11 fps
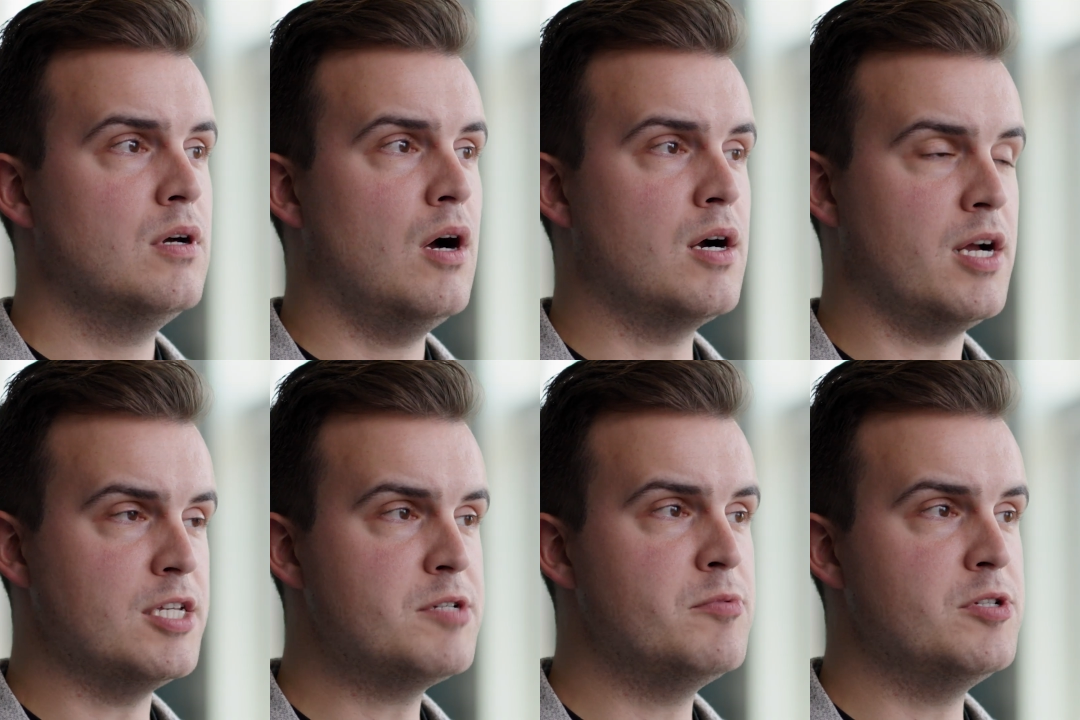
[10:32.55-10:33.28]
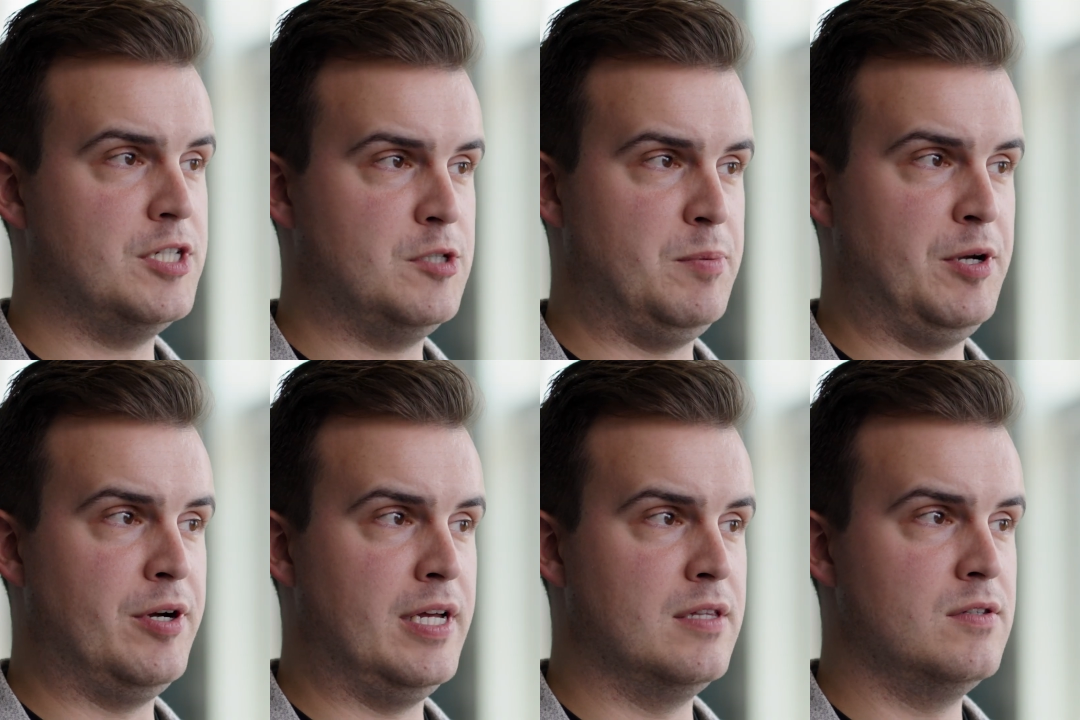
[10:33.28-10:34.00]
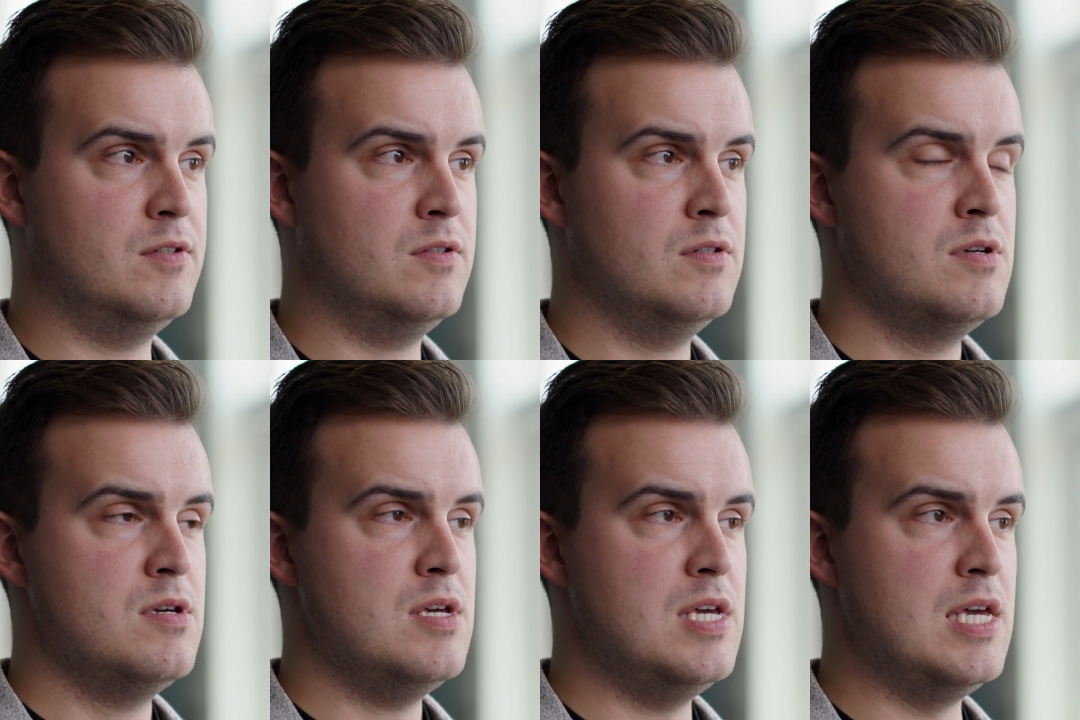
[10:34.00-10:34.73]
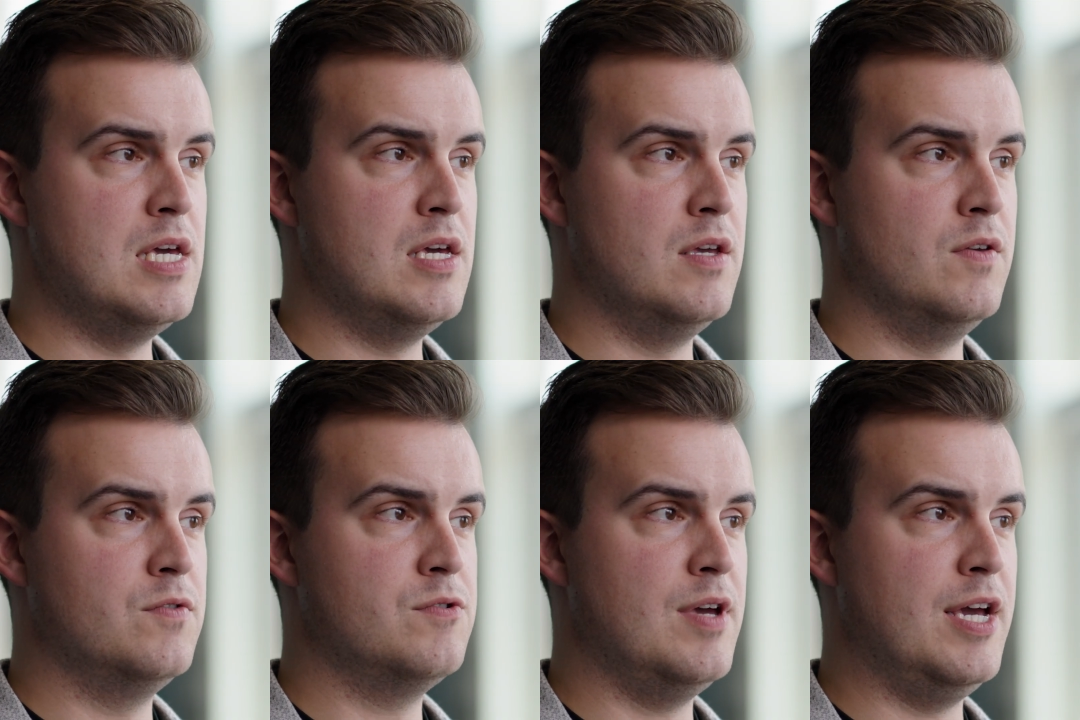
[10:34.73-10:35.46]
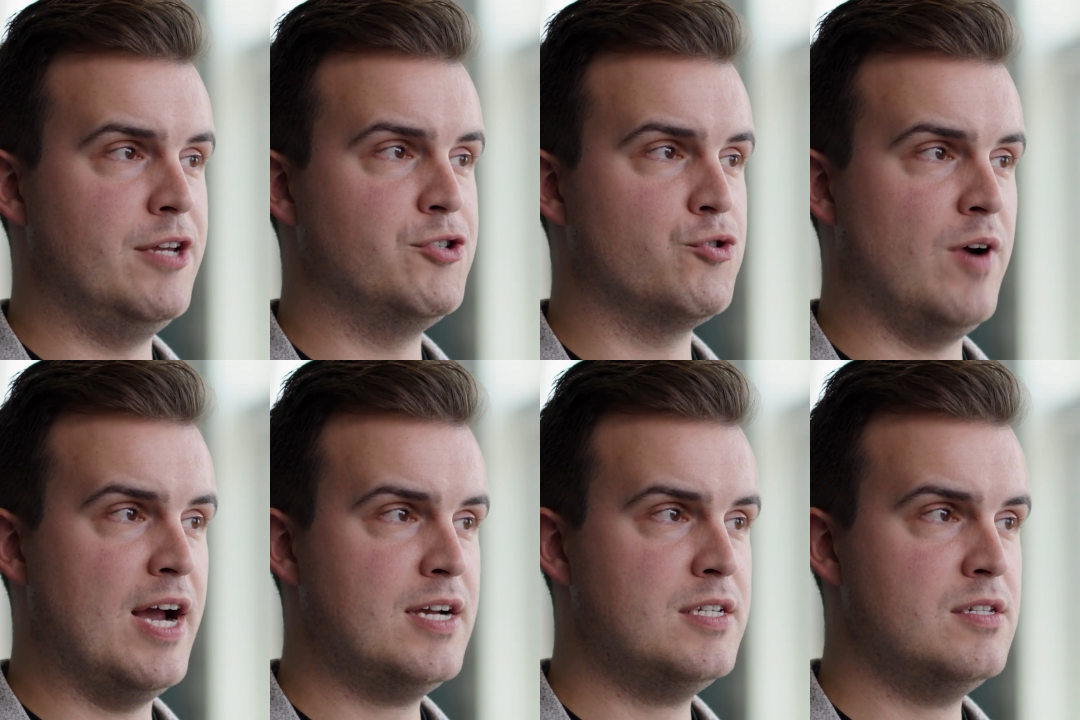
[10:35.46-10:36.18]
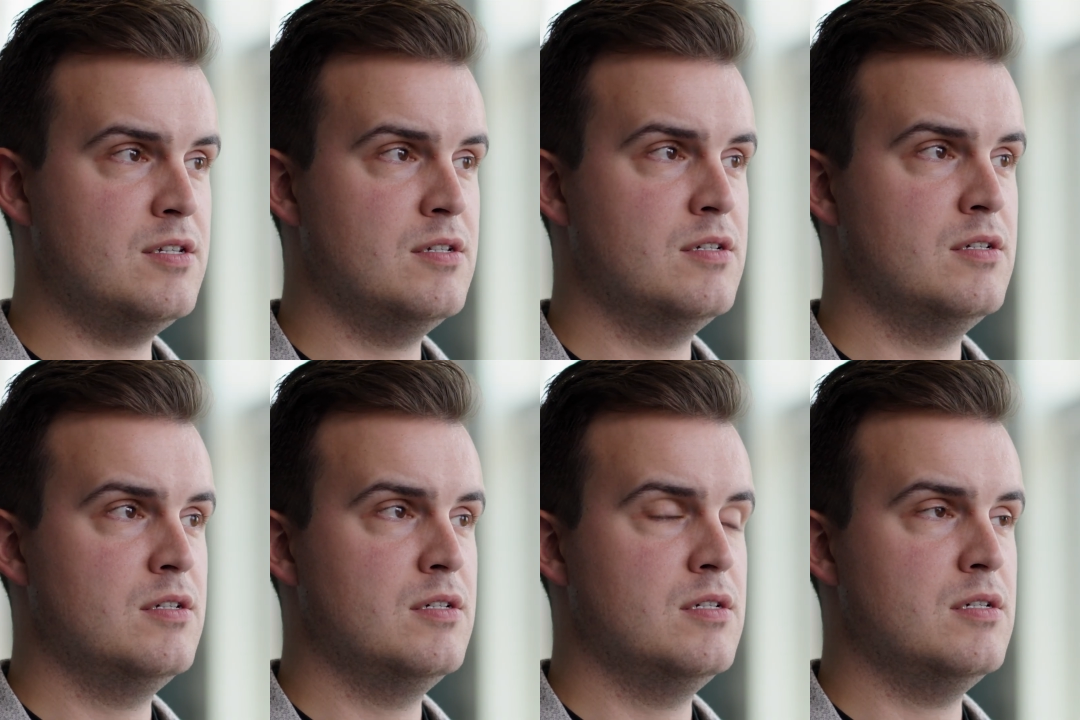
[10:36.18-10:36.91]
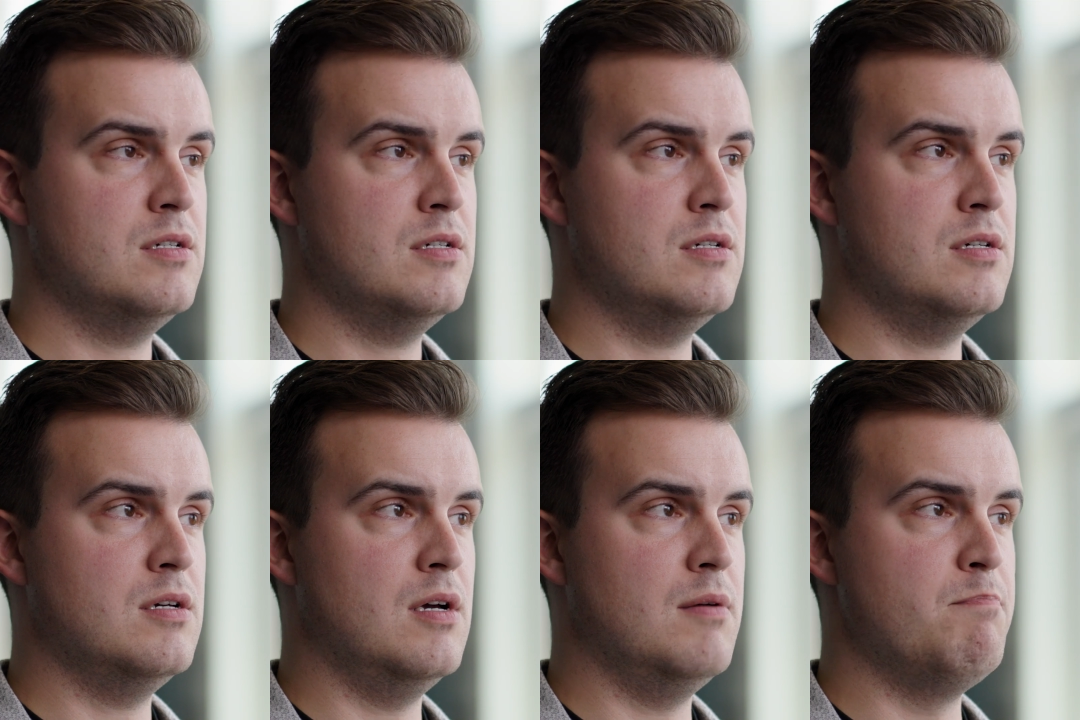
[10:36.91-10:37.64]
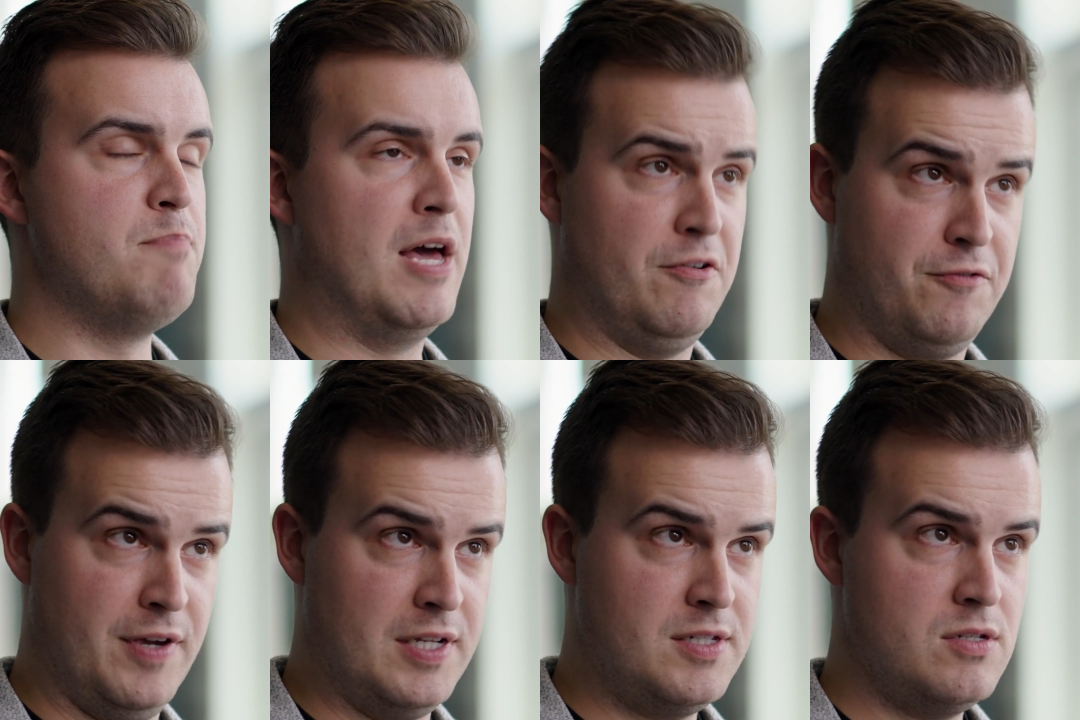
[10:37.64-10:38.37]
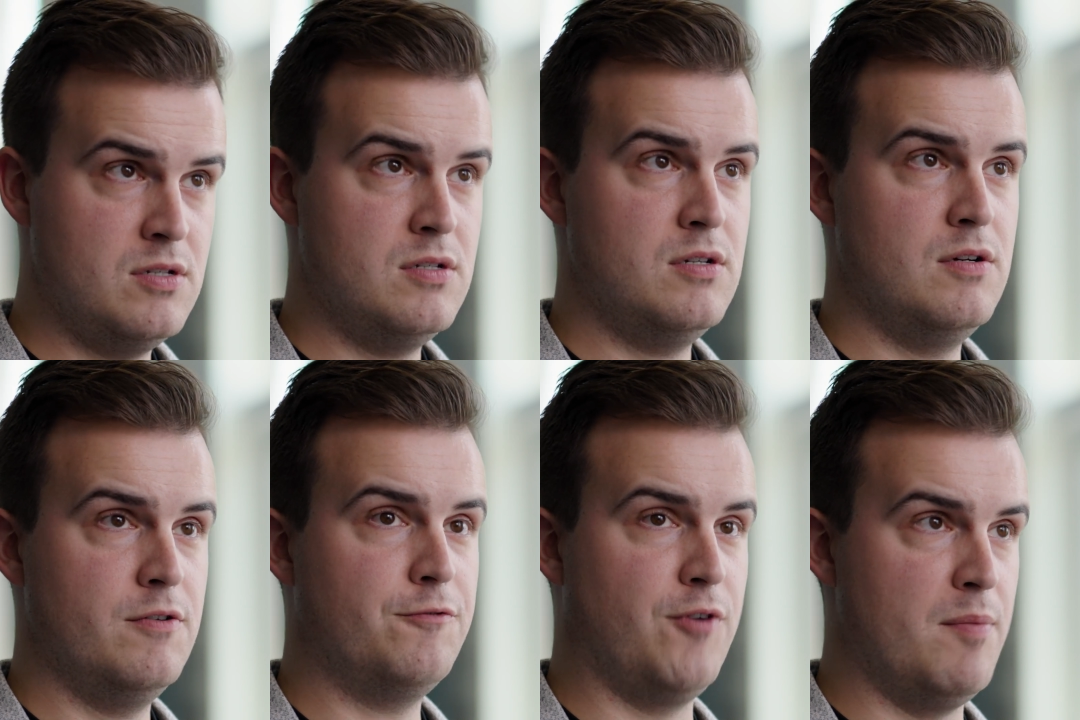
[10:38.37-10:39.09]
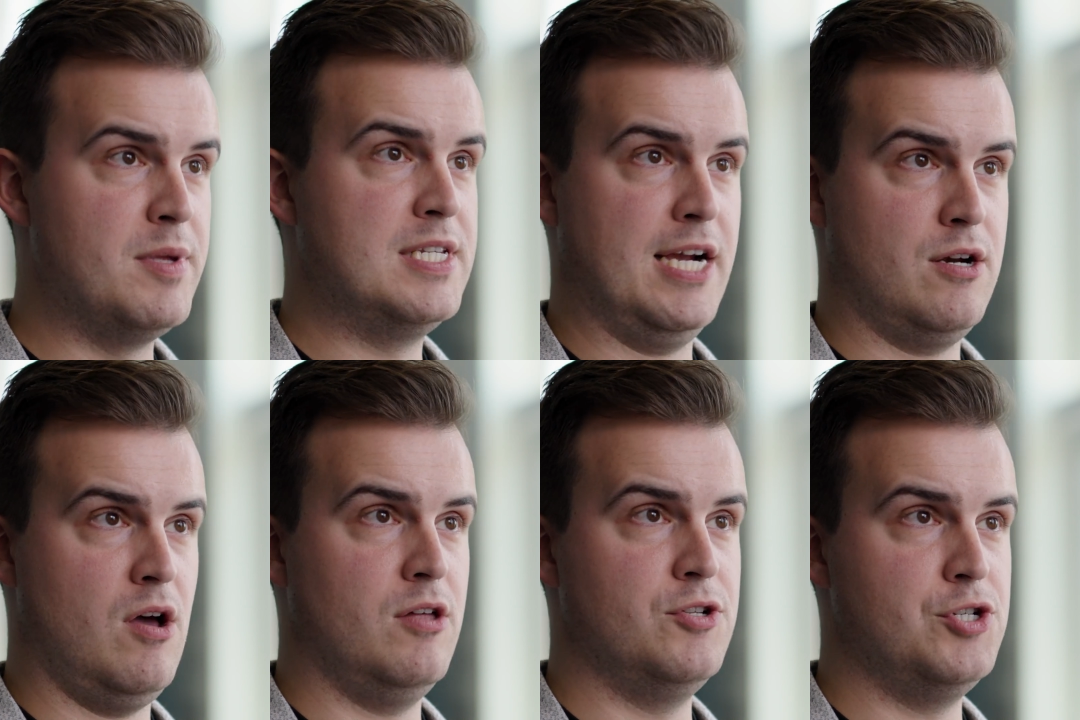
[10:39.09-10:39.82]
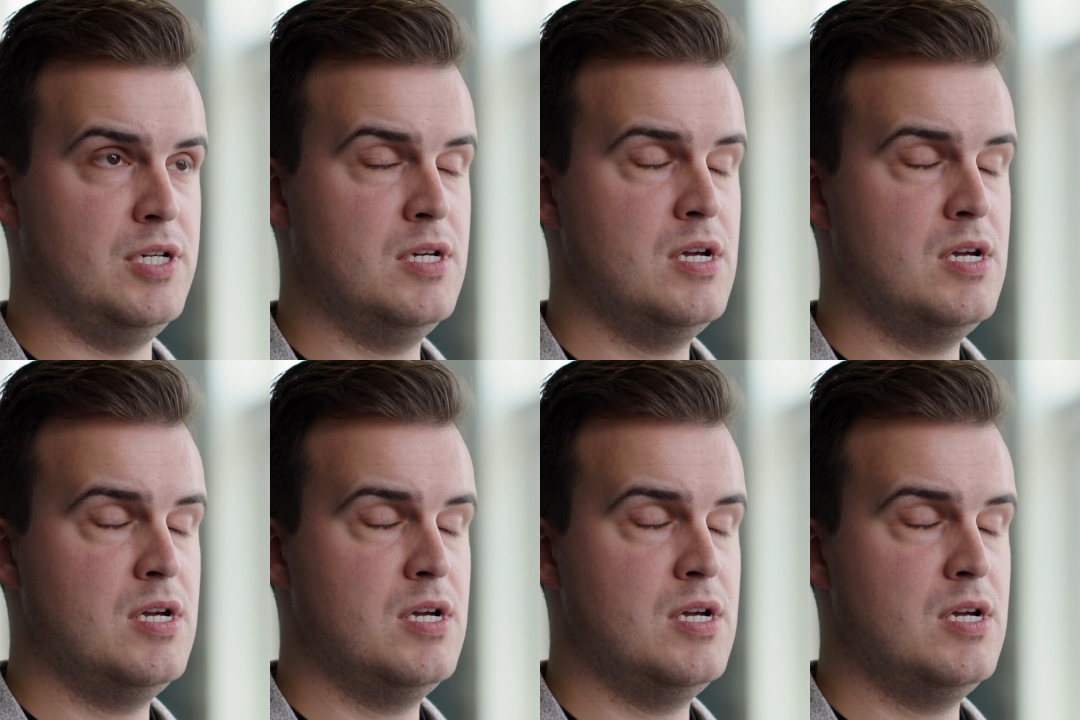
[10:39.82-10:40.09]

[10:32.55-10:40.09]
our customers experience is a direct benefit from the technology.